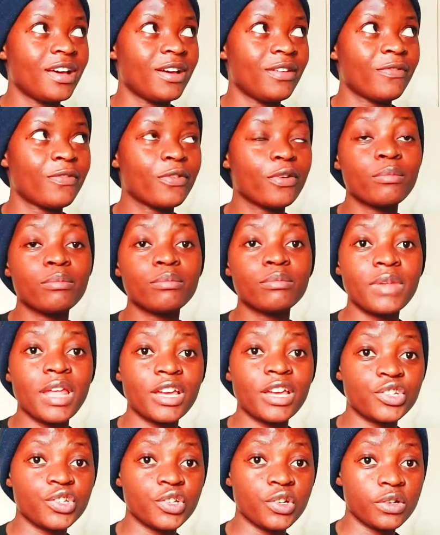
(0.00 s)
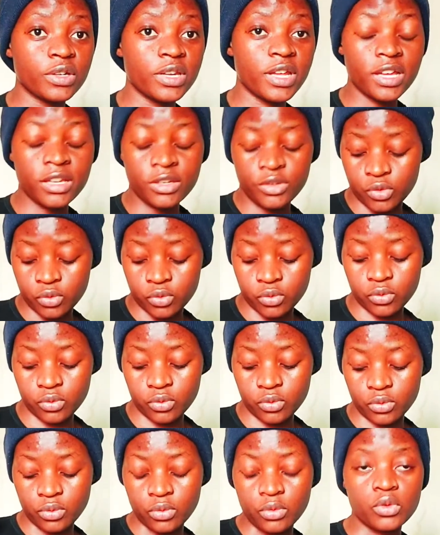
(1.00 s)
from the shoulder
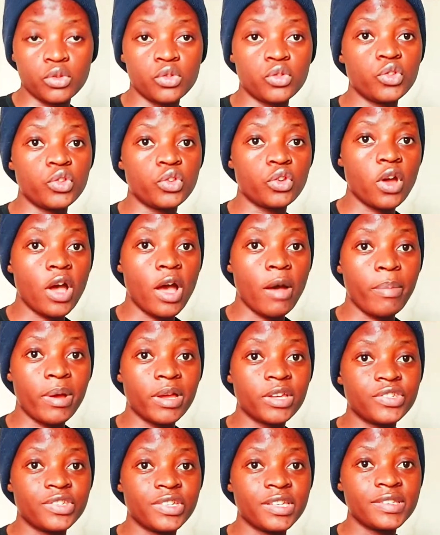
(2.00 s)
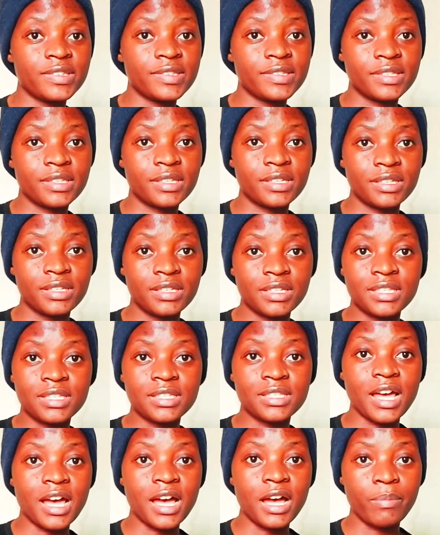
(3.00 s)
to your upper chest. This is
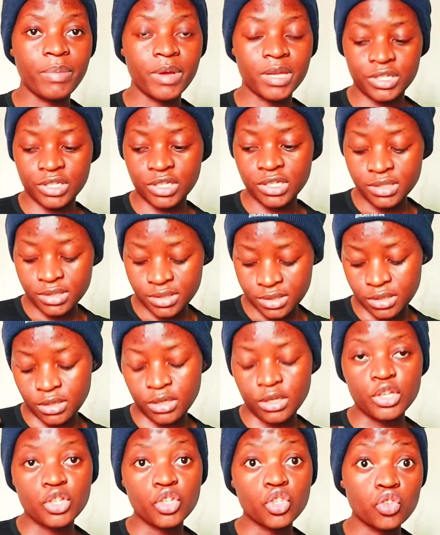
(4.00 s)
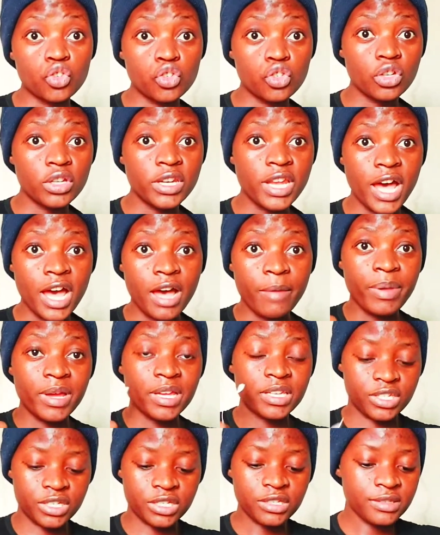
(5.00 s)
the upper chest. To know the upper
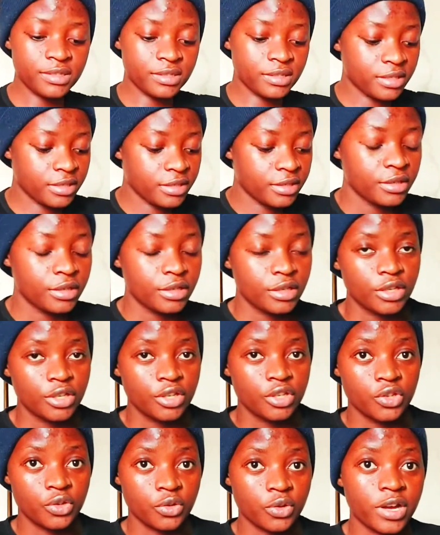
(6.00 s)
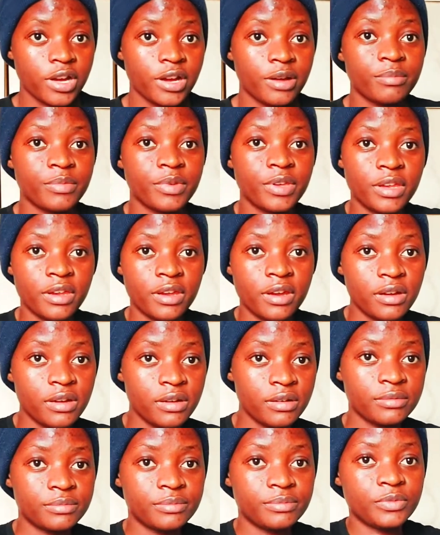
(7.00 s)
chest, you come here.
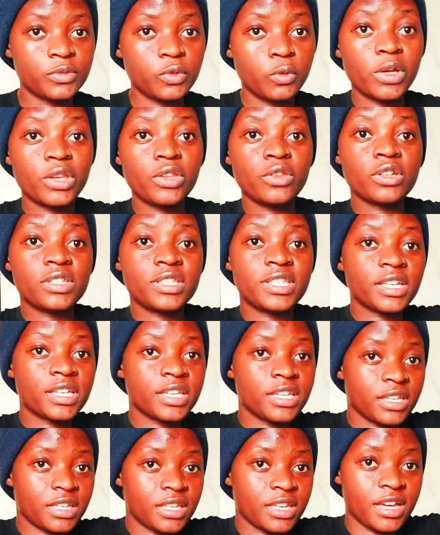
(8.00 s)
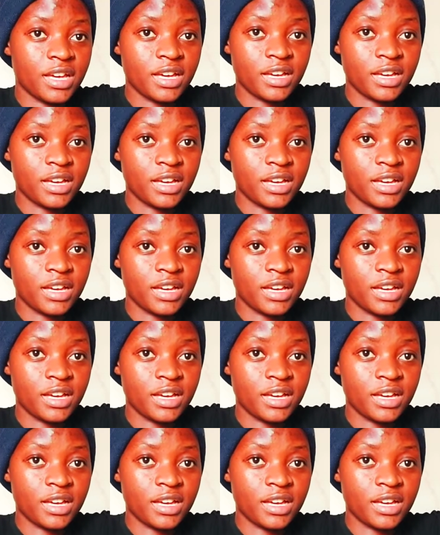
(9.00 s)
When you're taking